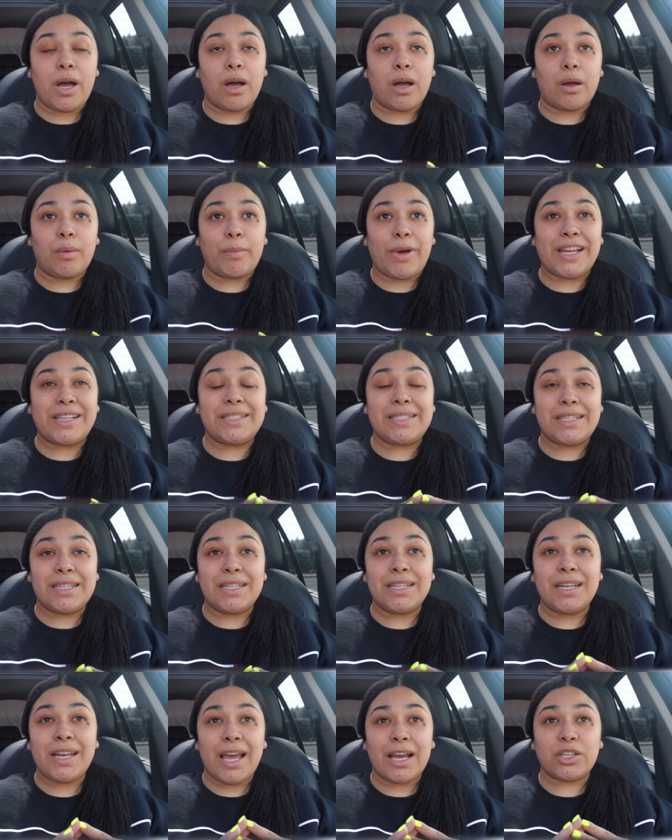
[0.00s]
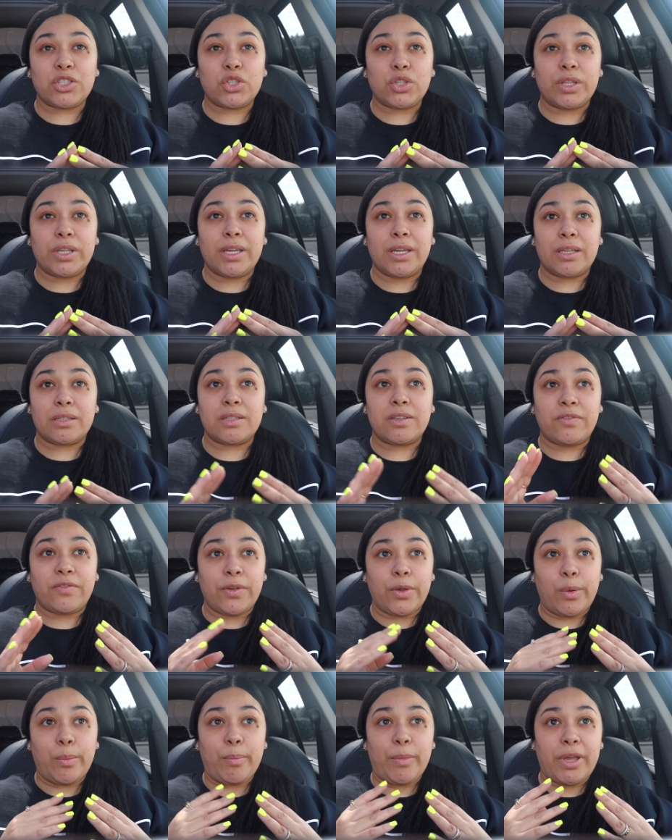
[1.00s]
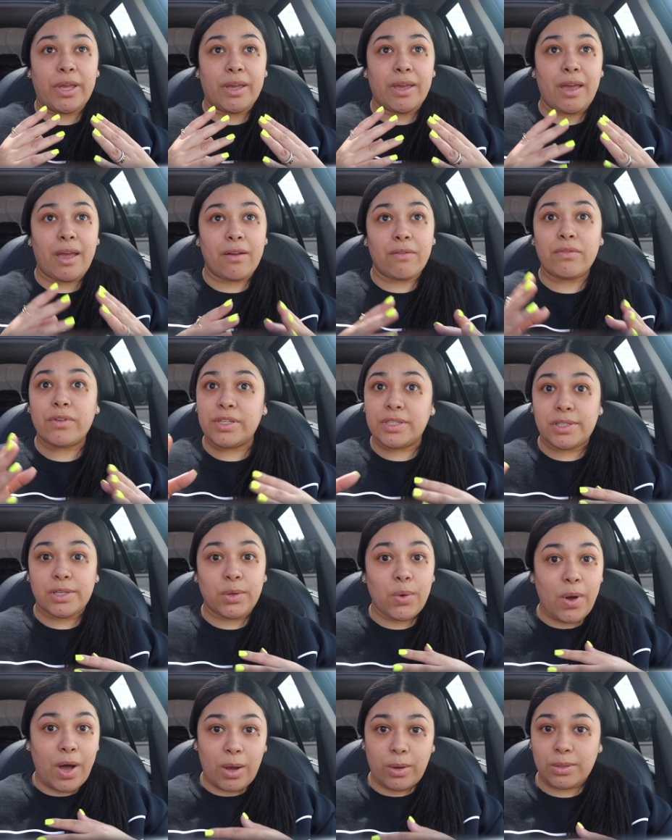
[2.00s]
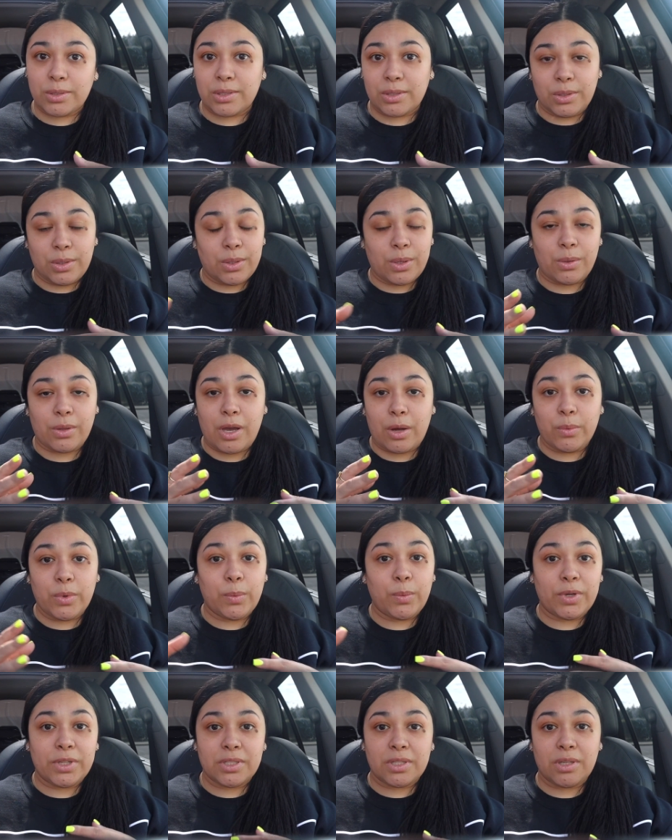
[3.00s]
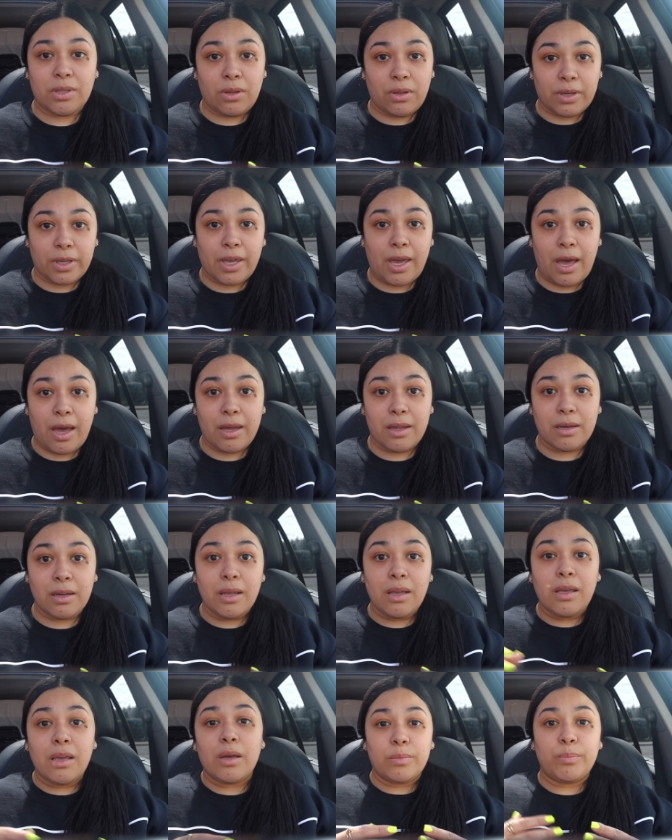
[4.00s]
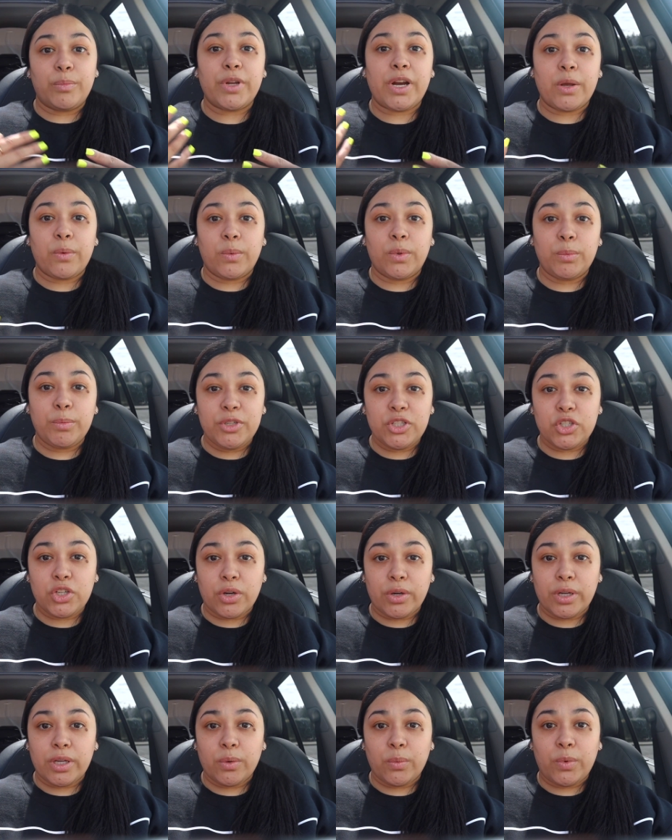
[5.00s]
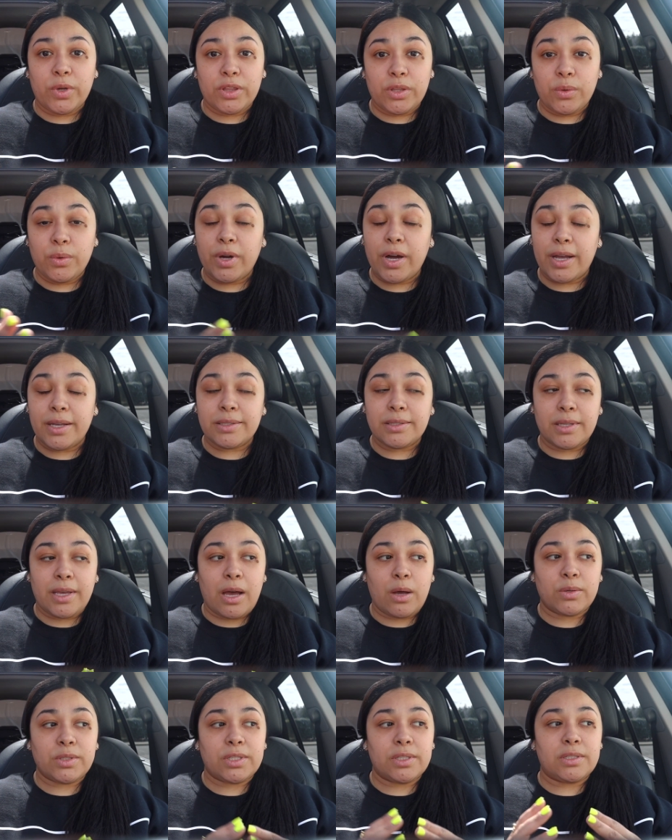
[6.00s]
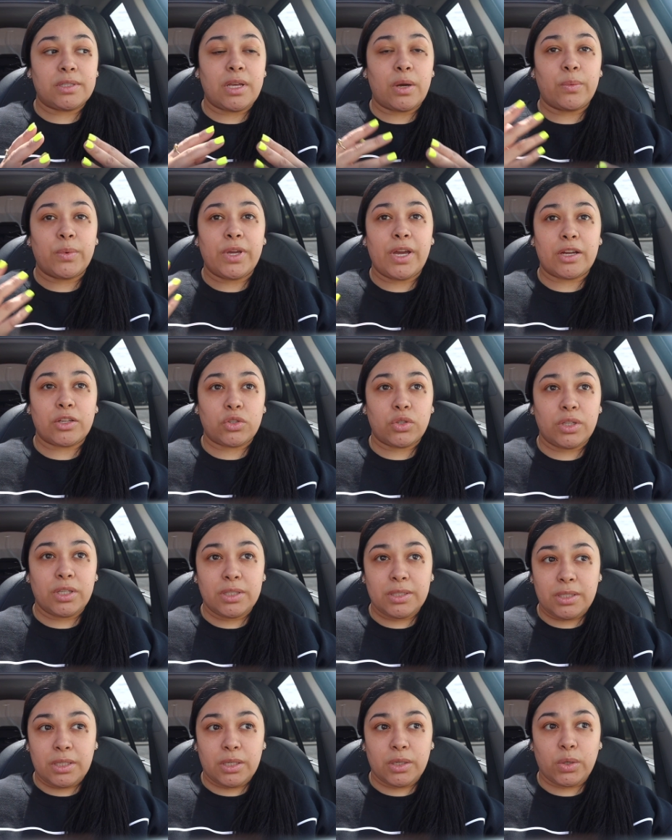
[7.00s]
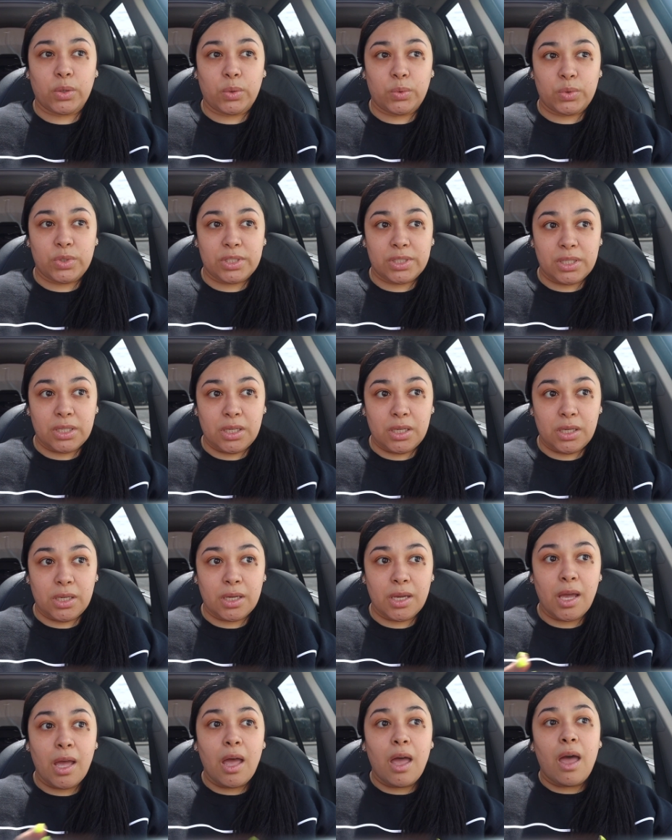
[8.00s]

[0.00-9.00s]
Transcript: Um, I didn't actually get to film every single house, you know, that we went to look at, but I will be sharing with you guys the houses that we actually did go see.